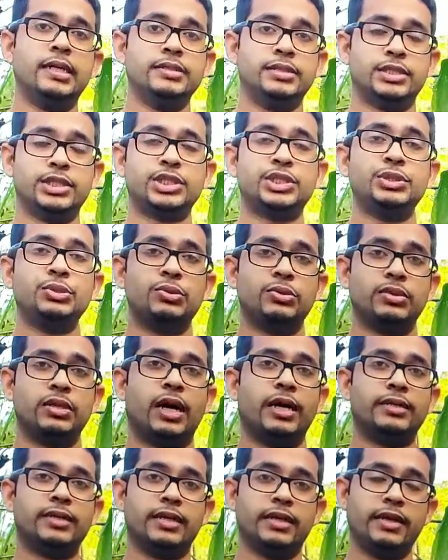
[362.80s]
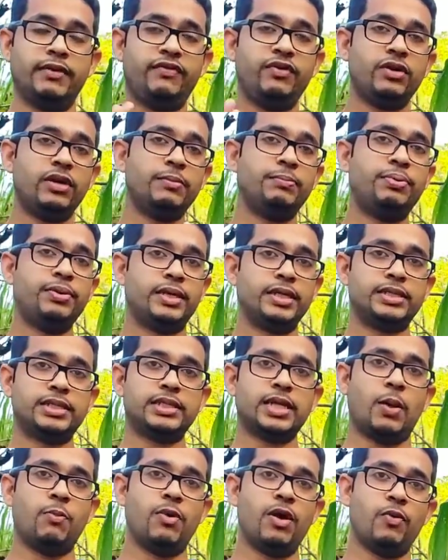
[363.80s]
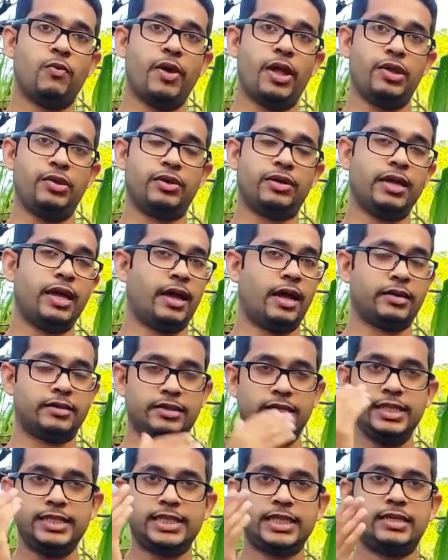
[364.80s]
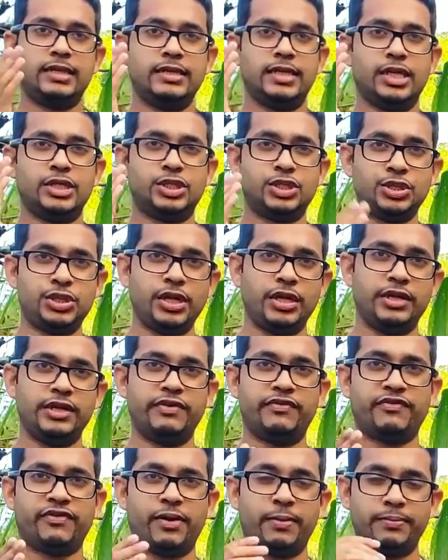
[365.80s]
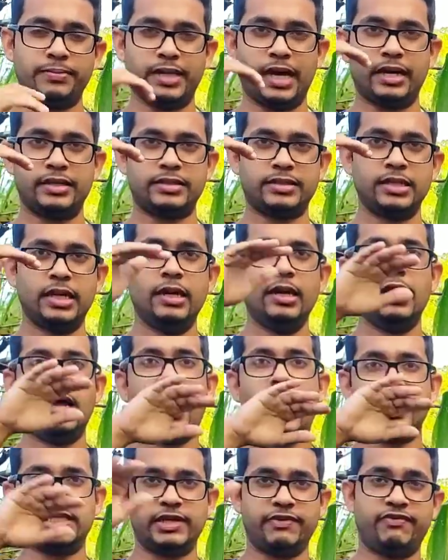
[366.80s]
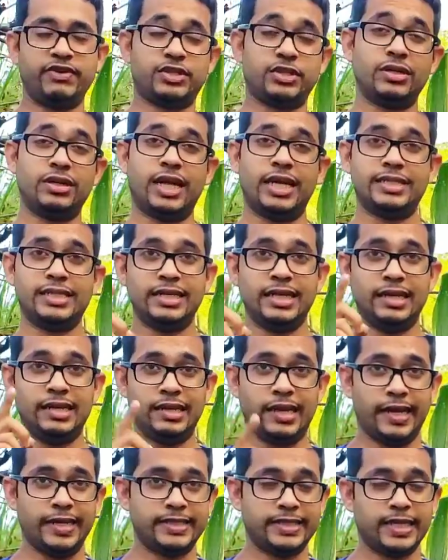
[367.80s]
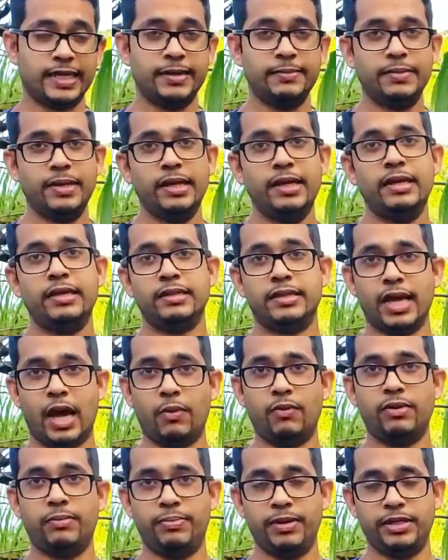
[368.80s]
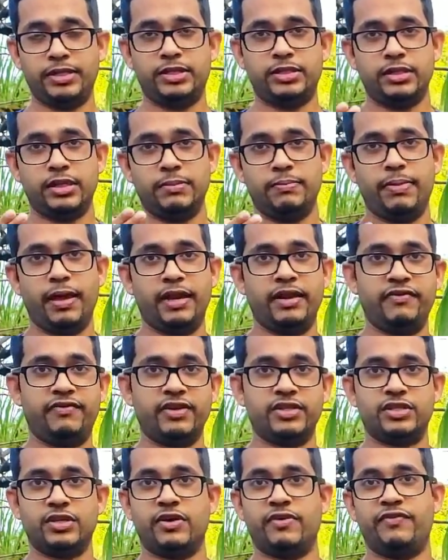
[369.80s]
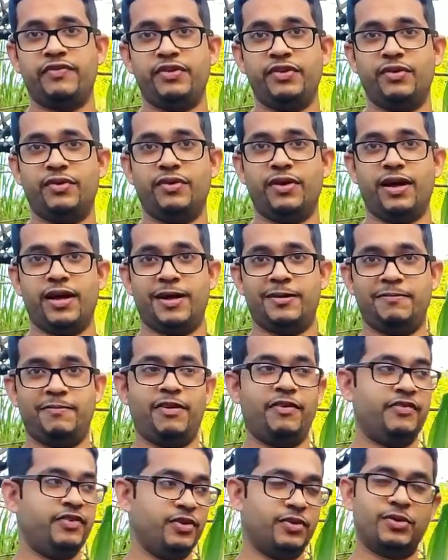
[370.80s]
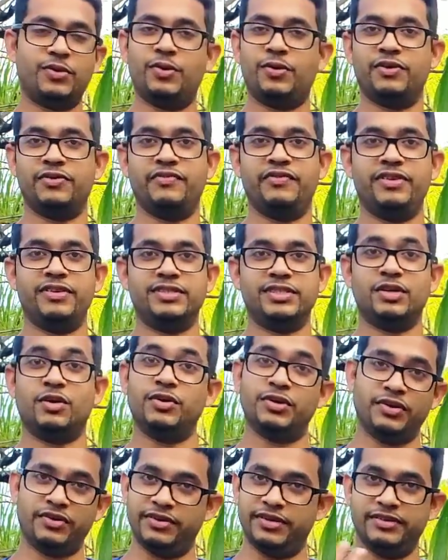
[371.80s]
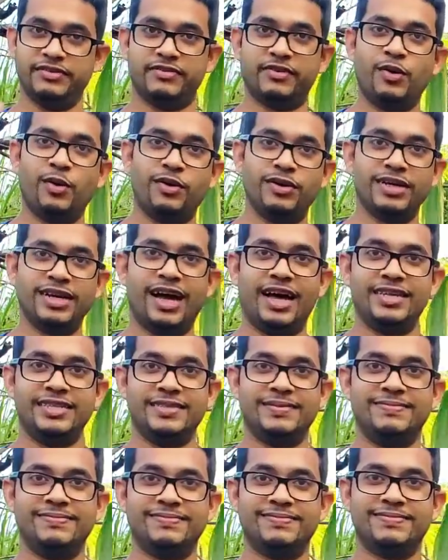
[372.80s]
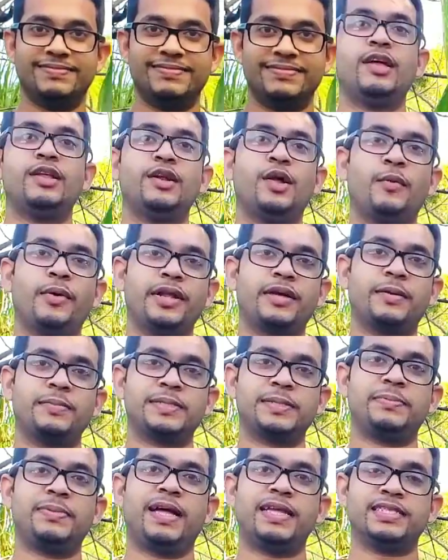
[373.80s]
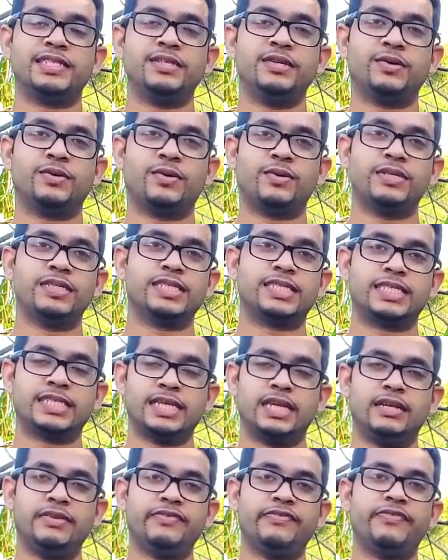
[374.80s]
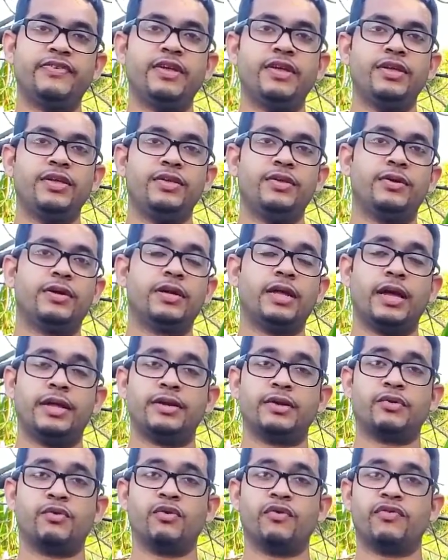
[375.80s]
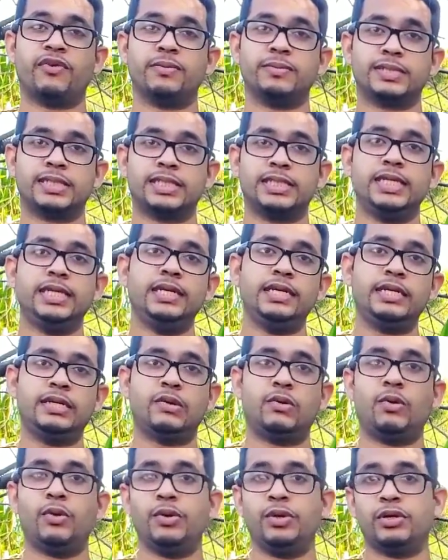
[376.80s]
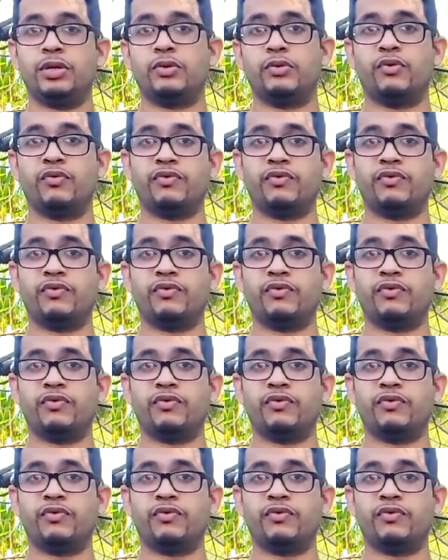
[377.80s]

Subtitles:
just know that if you can put it somewhere where you at least it can get shaded from that artificial light in the nighttime, that would be to the benefit of your cornfield or your little corn garden. Now, when it comes to planting your corn itself, you can either grow from seed or you can grow